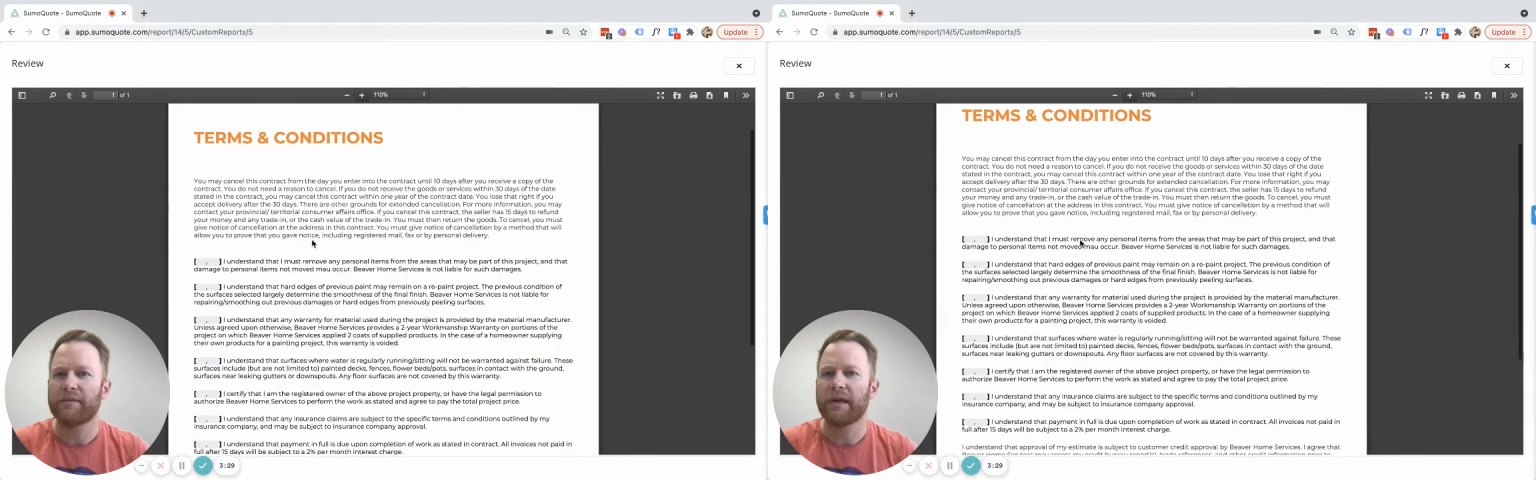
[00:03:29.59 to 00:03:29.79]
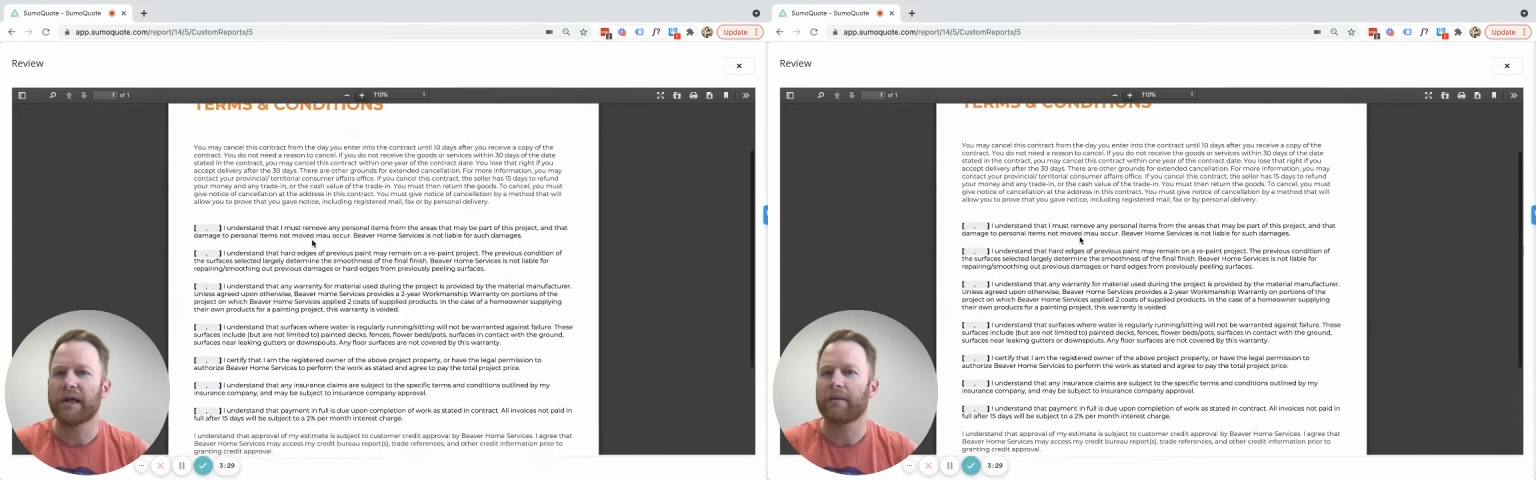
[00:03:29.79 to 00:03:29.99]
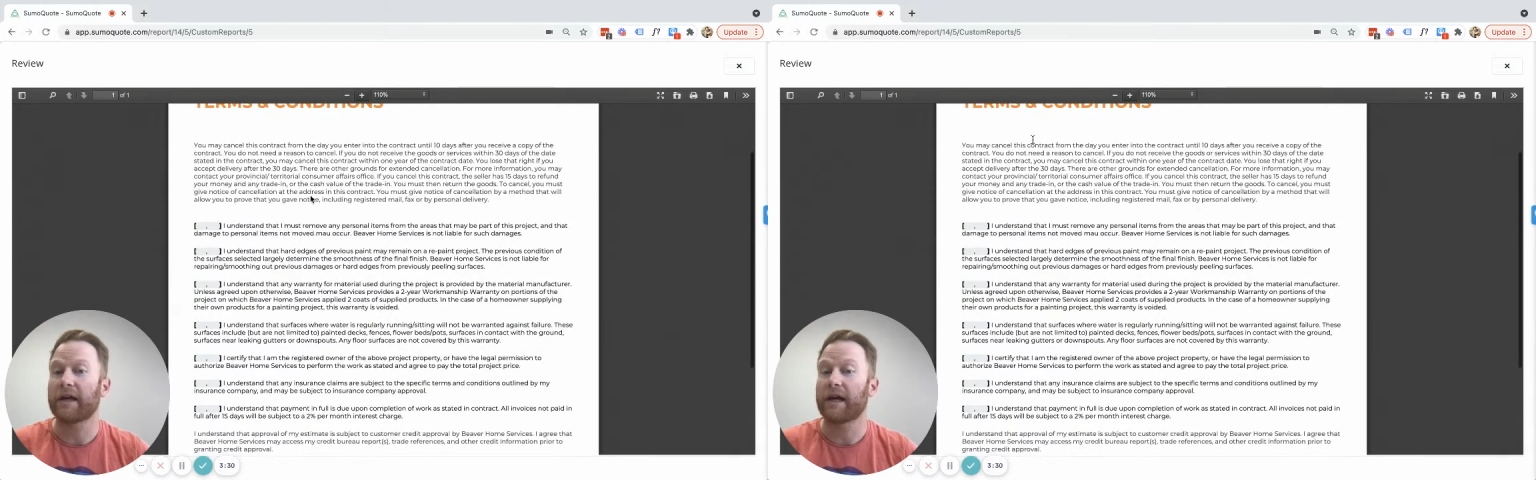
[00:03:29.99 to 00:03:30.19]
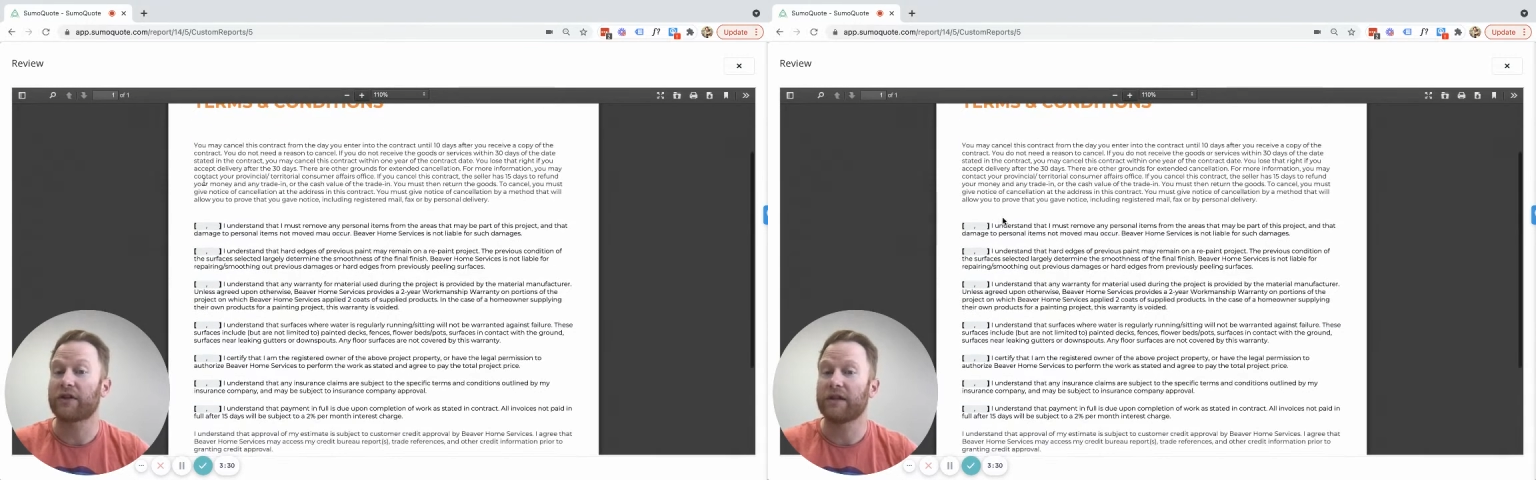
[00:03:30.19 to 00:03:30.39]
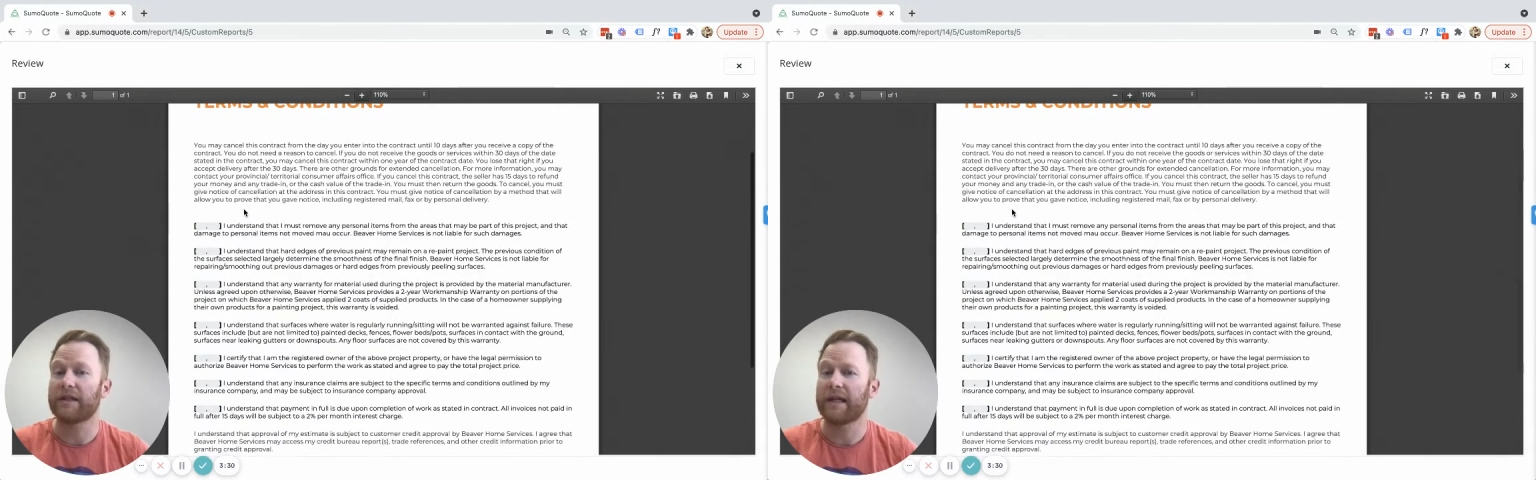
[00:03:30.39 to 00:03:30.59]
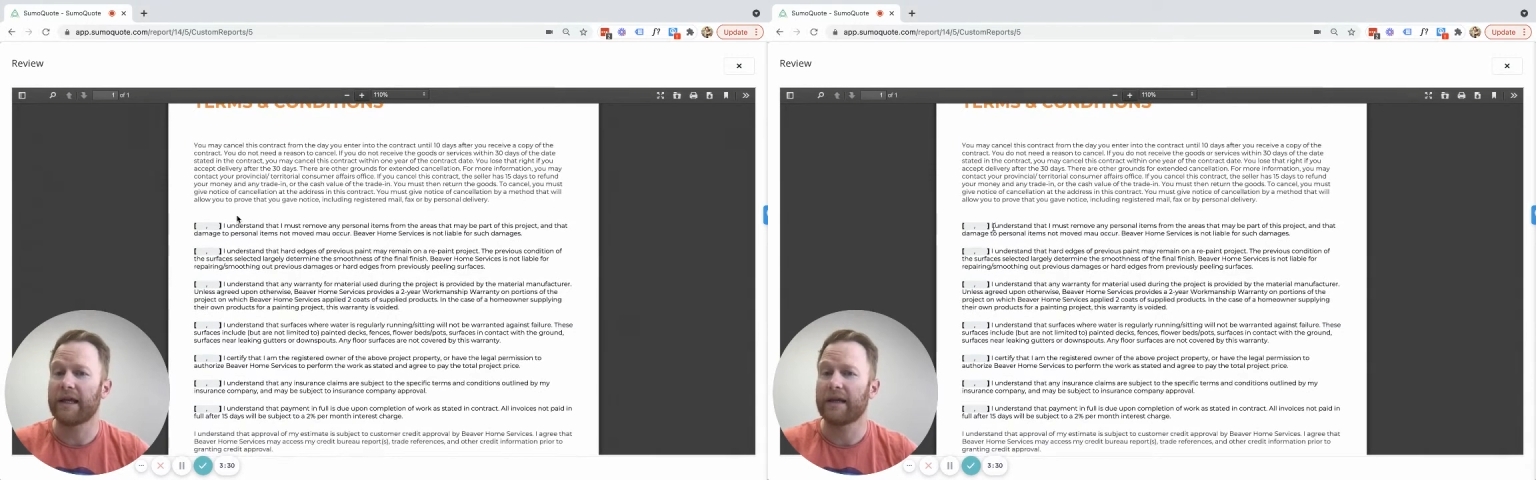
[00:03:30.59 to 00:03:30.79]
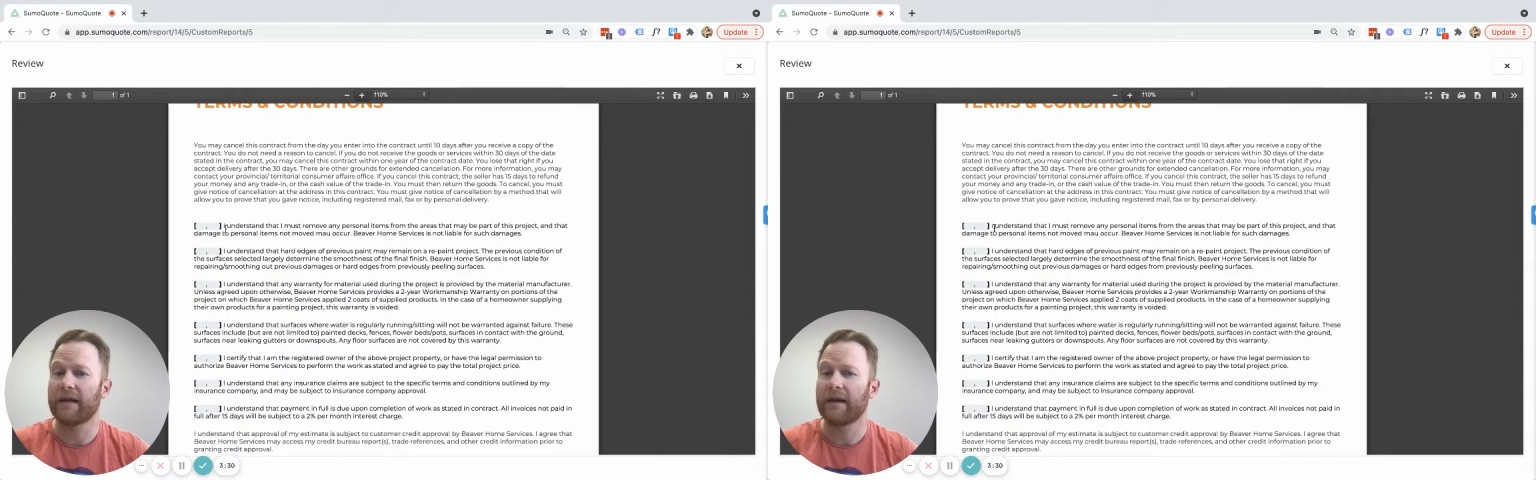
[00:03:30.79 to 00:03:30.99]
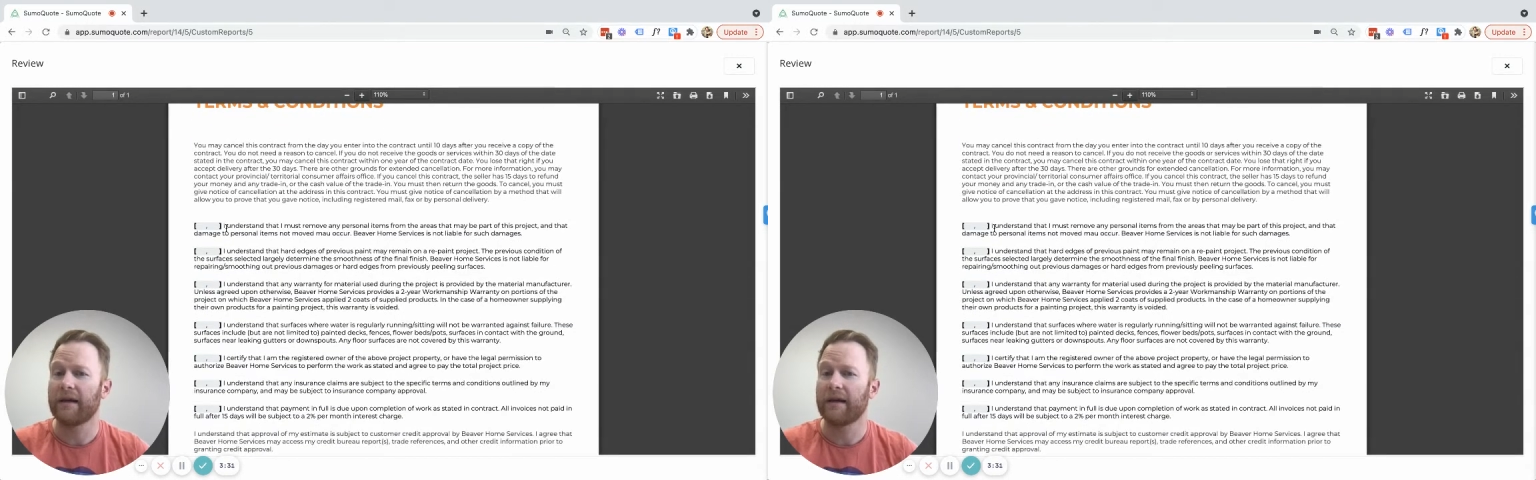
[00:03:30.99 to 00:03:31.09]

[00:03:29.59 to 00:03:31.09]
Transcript: being able to actually take